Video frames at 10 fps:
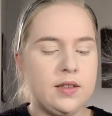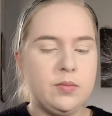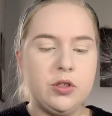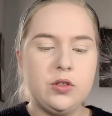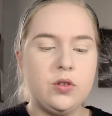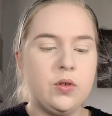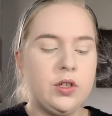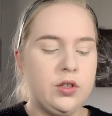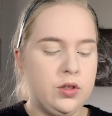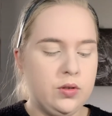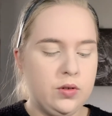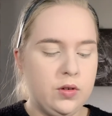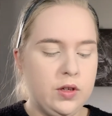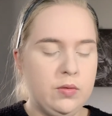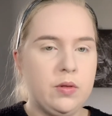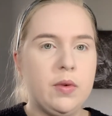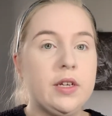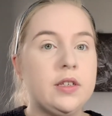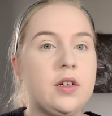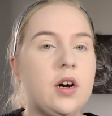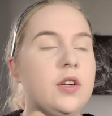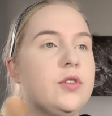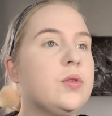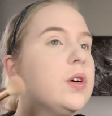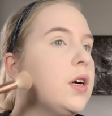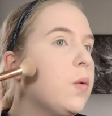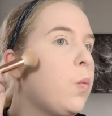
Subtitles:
I'm just going to go in with my contour.